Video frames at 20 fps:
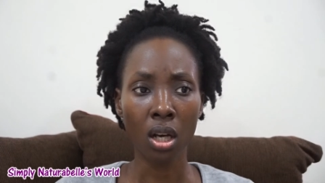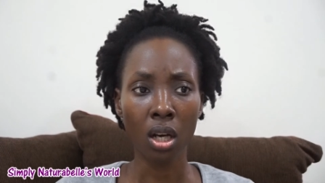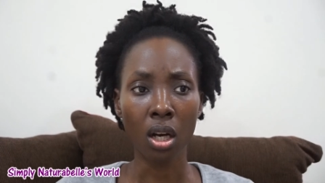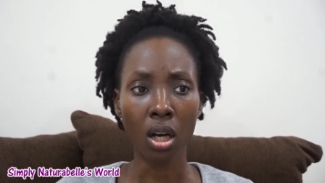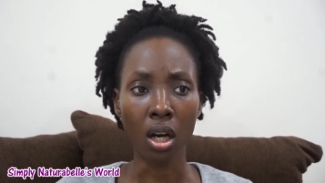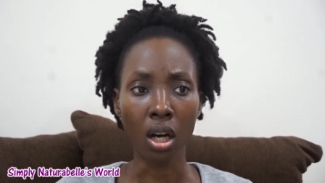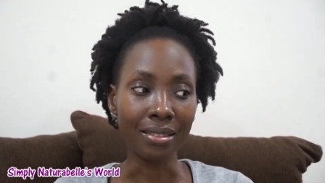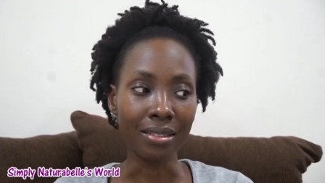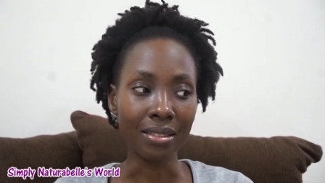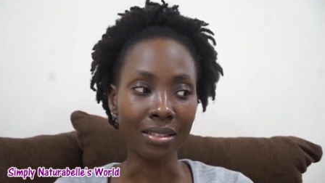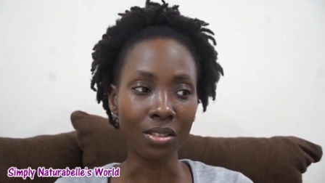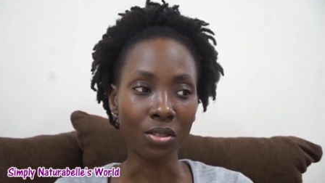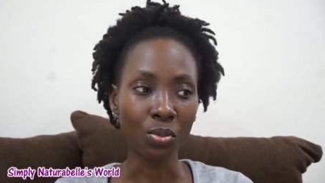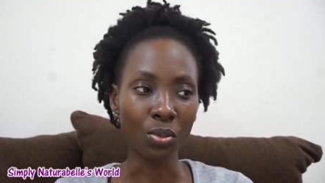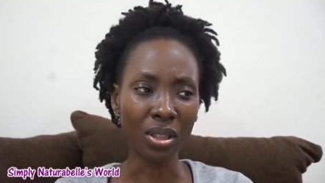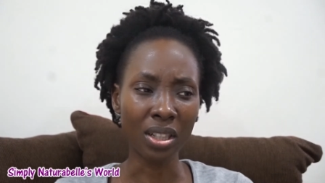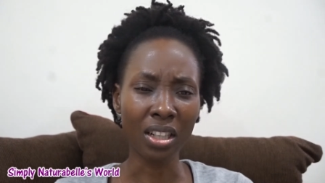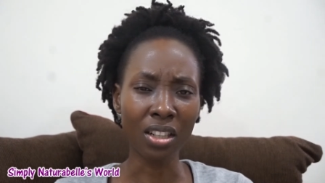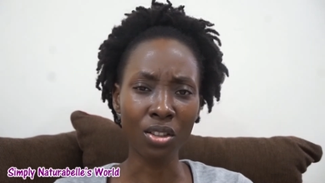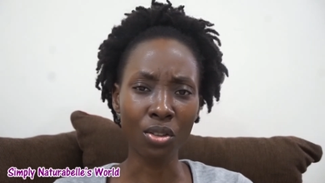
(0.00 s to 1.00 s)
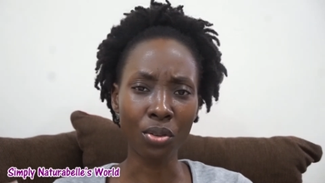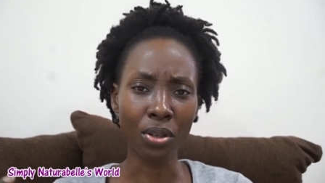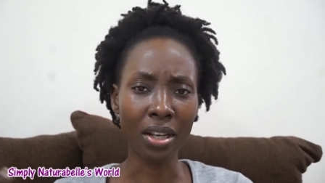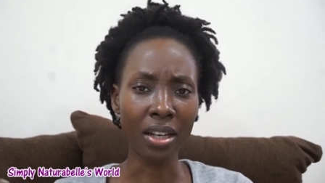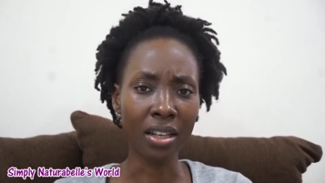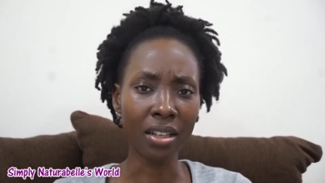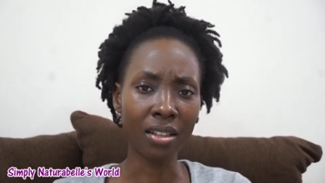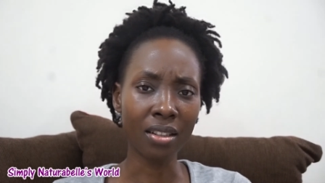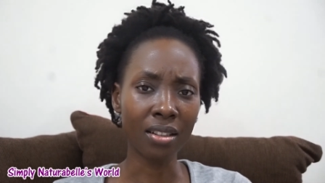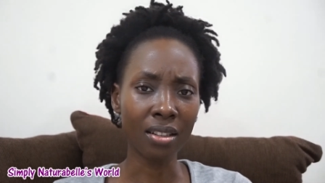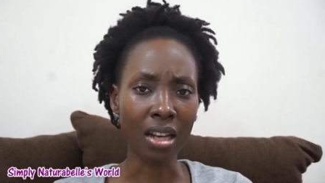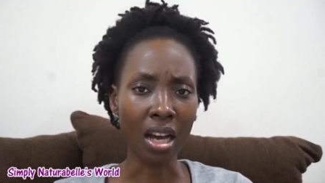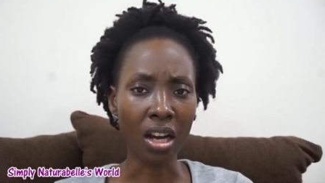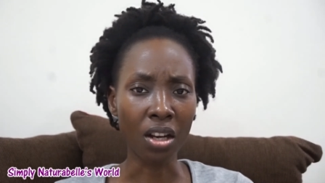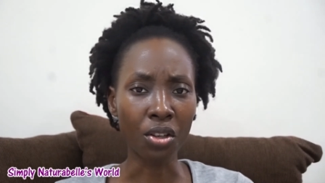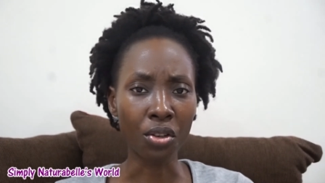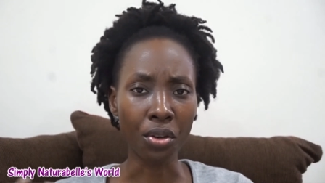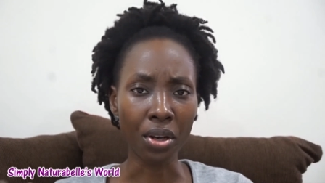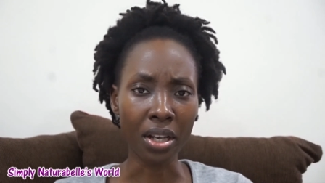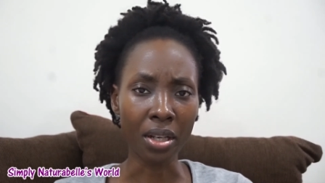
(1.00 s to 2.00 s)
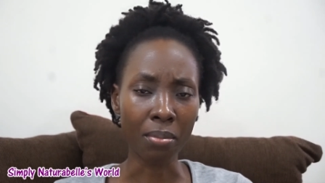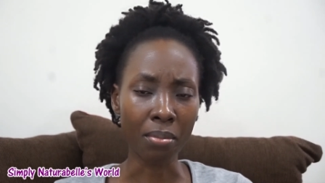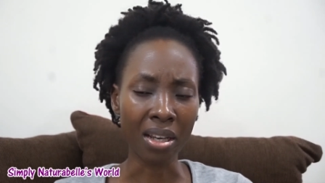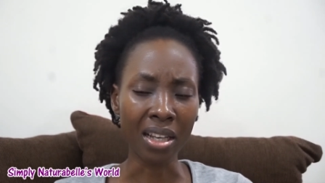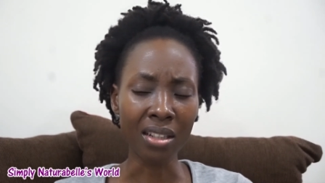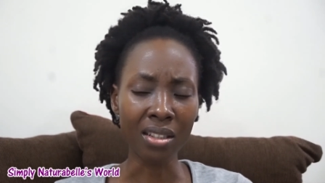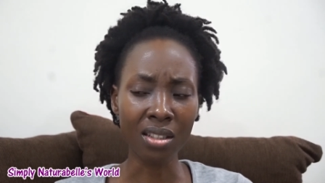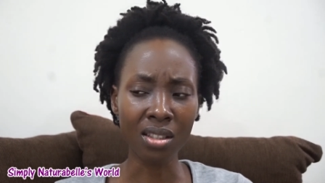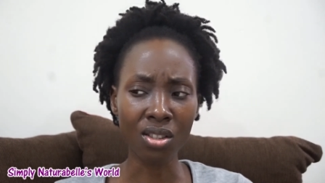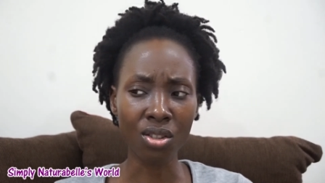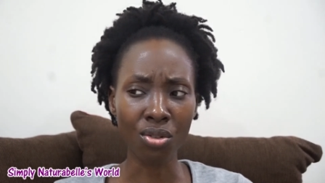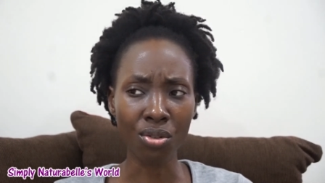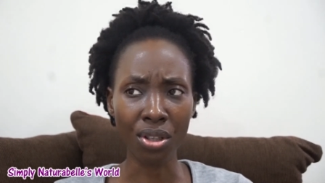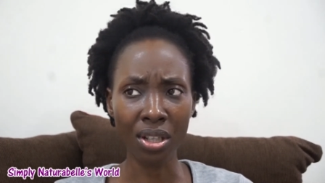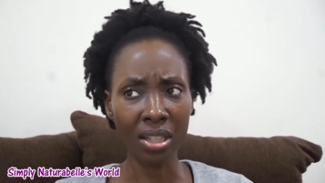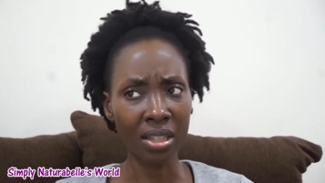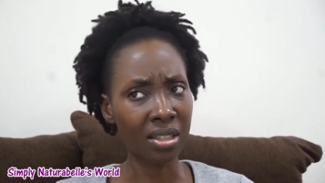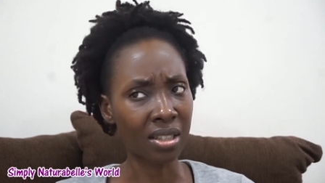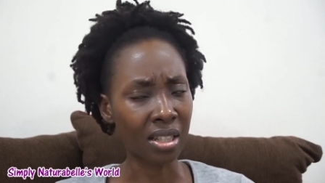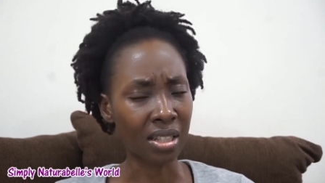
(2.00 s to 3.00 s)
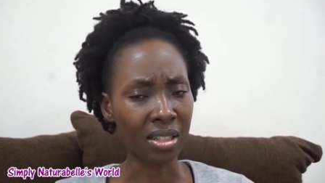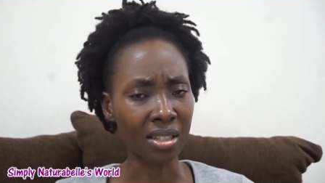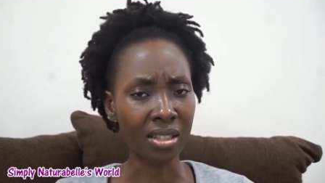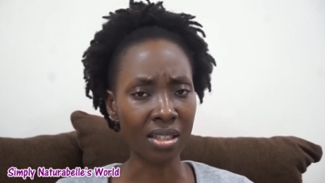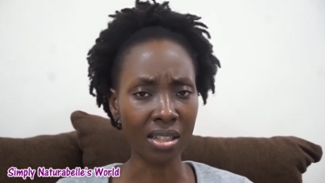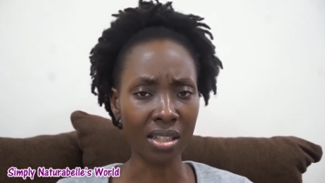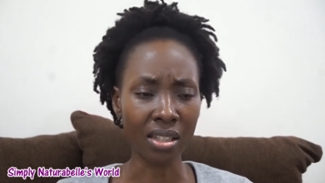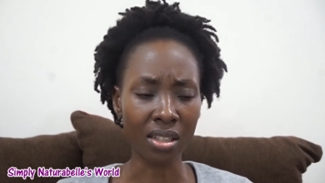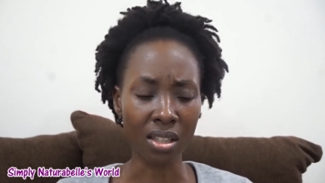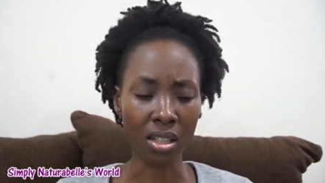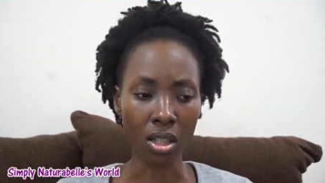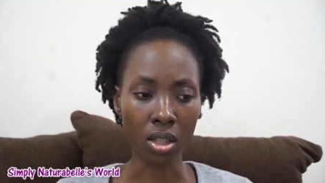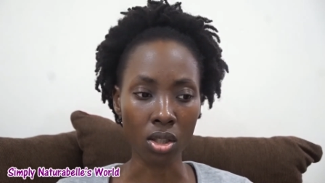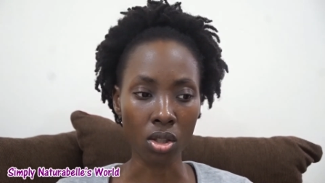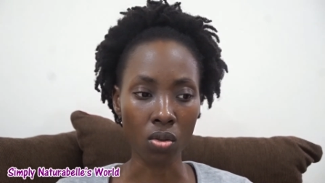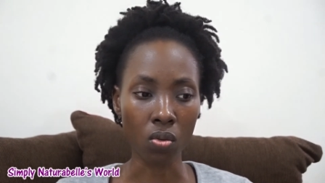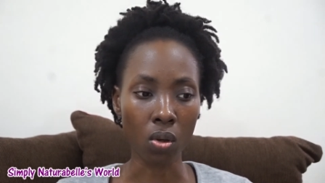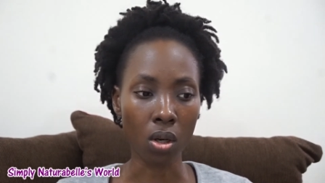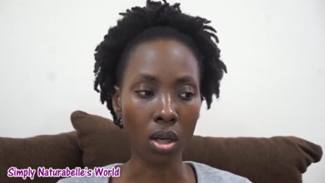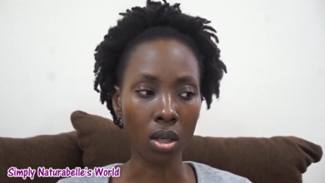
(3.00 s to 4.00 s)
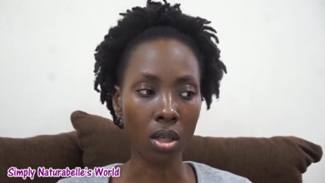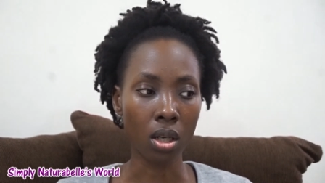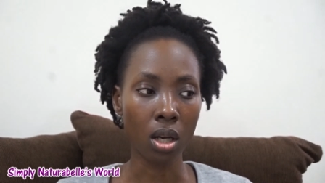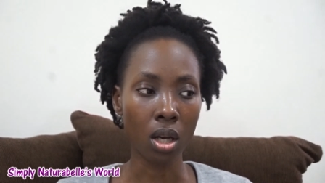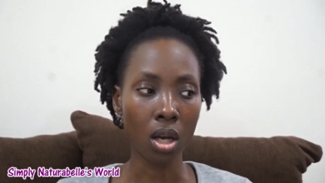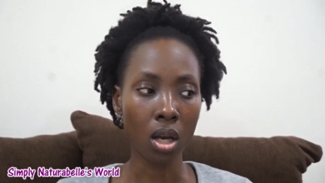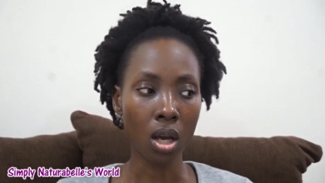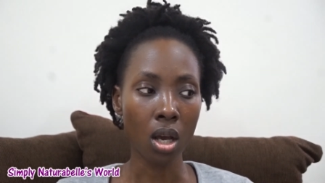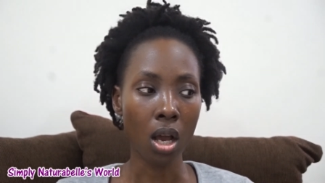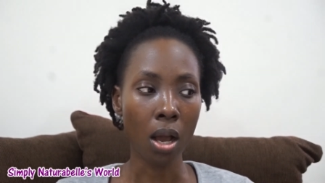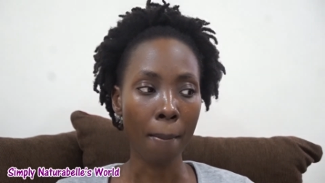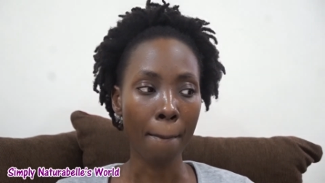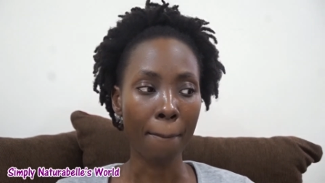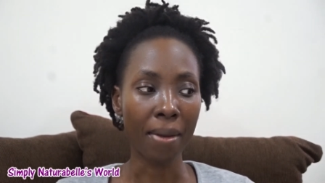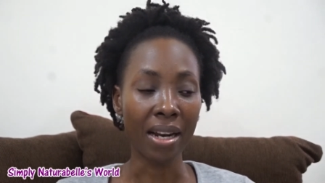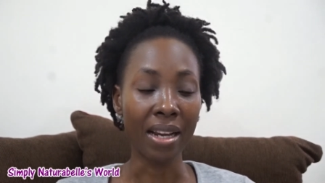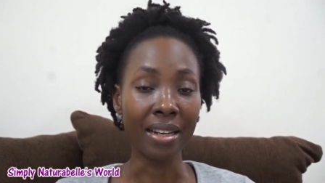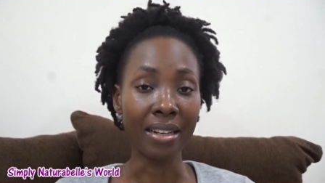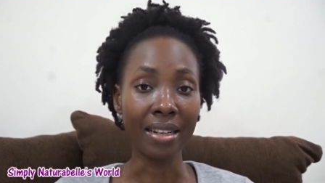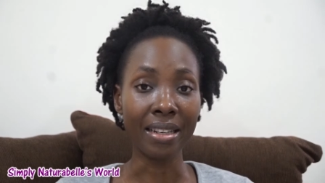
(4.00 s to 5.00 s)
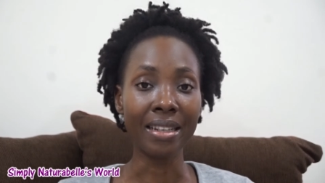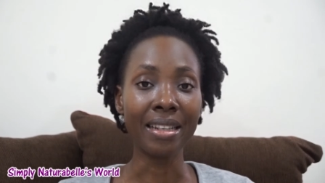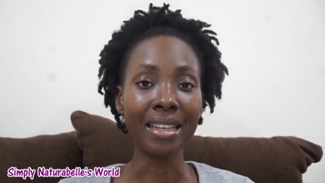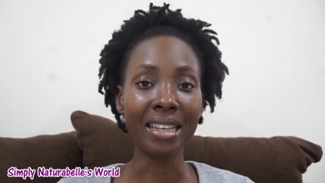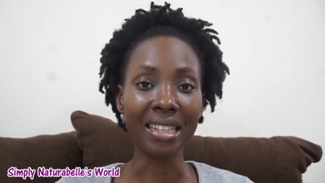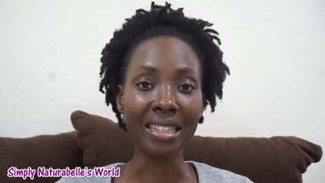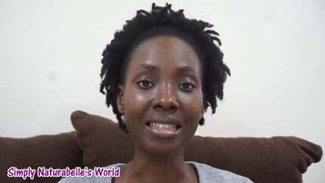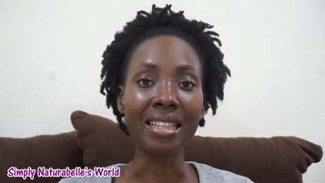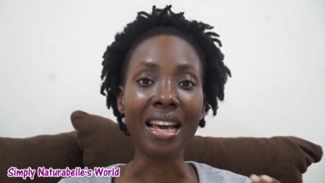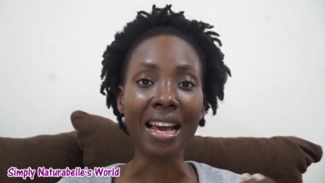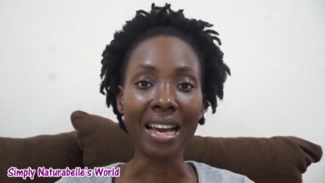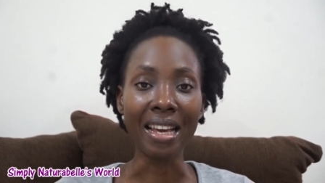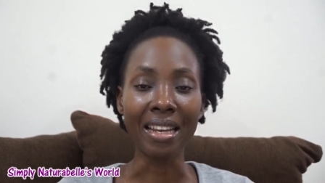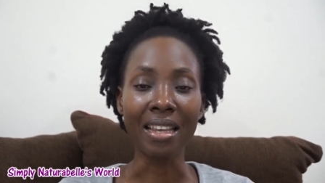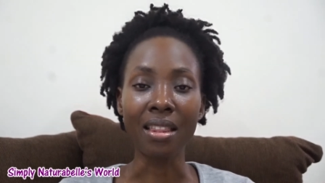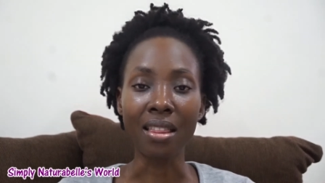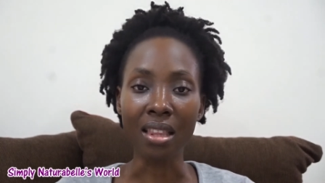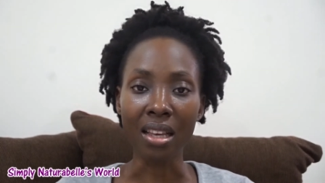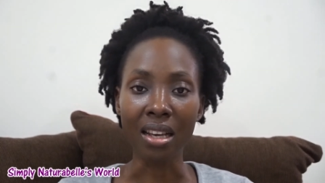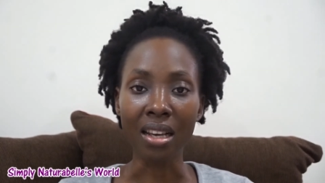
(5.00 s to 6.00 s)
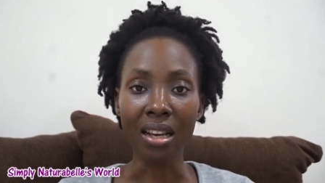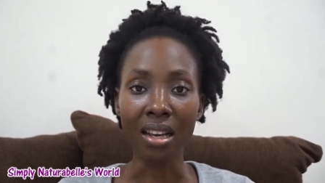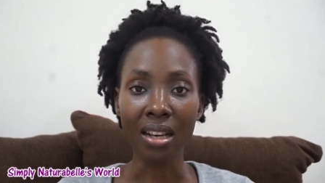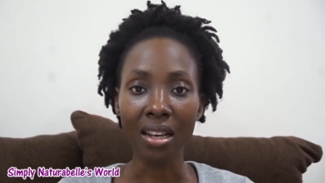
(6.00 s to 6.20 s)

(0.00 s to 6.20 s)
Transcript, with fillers: um, with a grain a grain mix greens and seeds and so on but i didn't eat anything